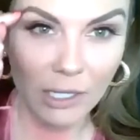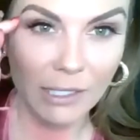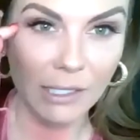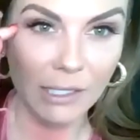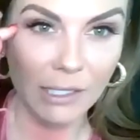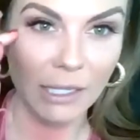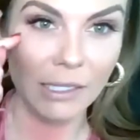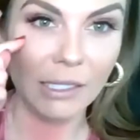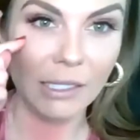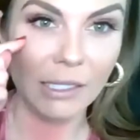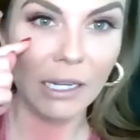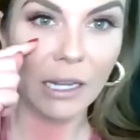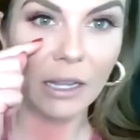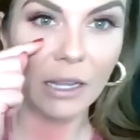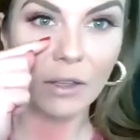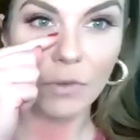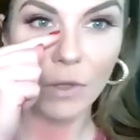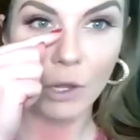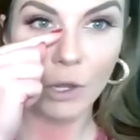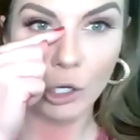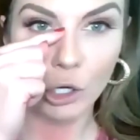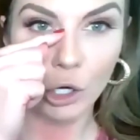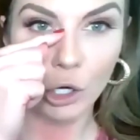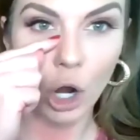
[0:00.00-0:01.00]
sensitive,
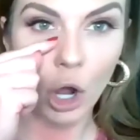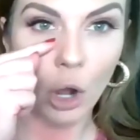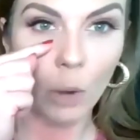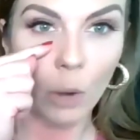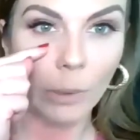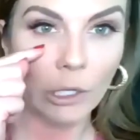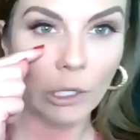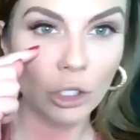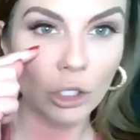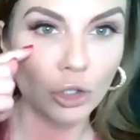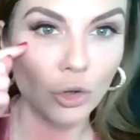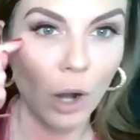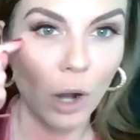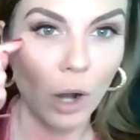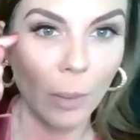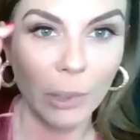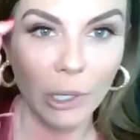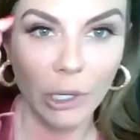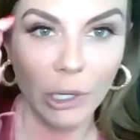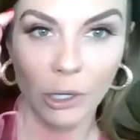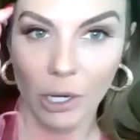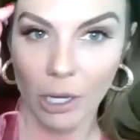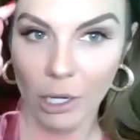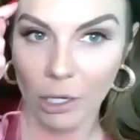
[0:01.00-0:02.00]
and you're always
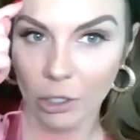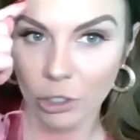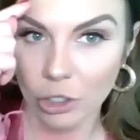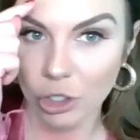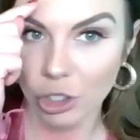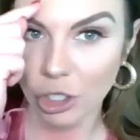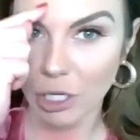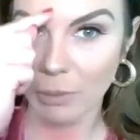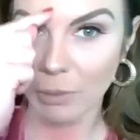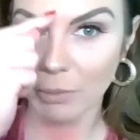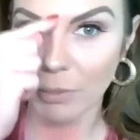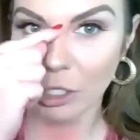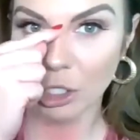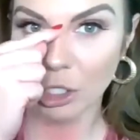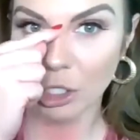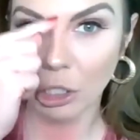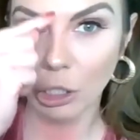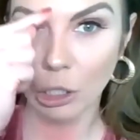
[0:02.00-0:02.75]
dropping your energy much